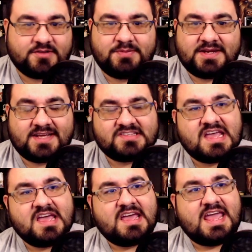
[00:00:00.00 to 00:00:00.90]
because
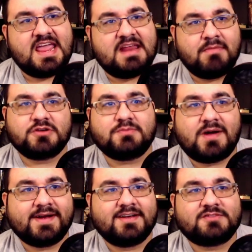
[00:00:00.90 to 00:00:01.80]
in most
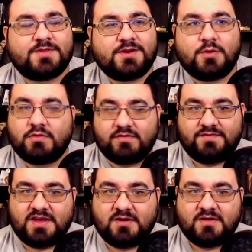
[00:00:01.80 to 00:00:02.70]
mangas, when they do a
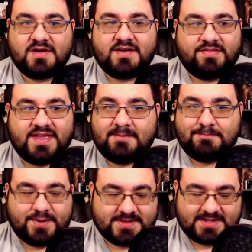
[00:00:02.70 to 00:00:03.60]
reveal, they
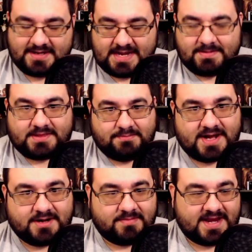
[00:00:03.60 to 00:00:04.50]
put the name at the
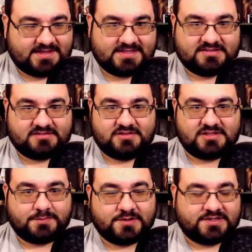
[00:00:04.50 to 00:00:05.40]
bottom, like, this is what this
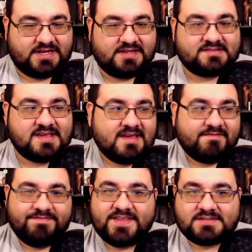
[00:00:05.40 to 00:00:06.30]
person is.
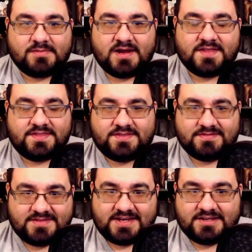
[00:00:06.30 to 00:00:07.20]
This manga
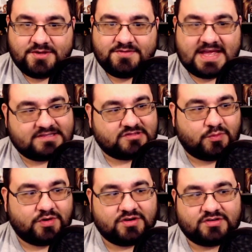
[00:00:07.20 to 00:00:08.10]
didn't do that. So
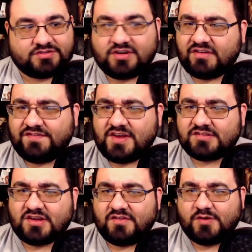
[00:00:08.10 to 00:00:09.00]
we're so
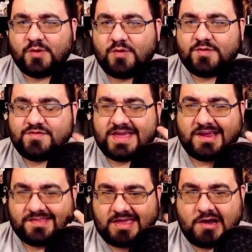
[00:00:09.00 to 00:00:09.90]
confused of who
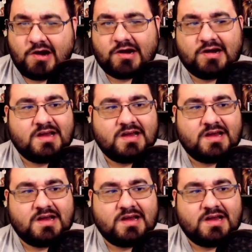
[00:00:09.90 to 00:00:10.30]
they are.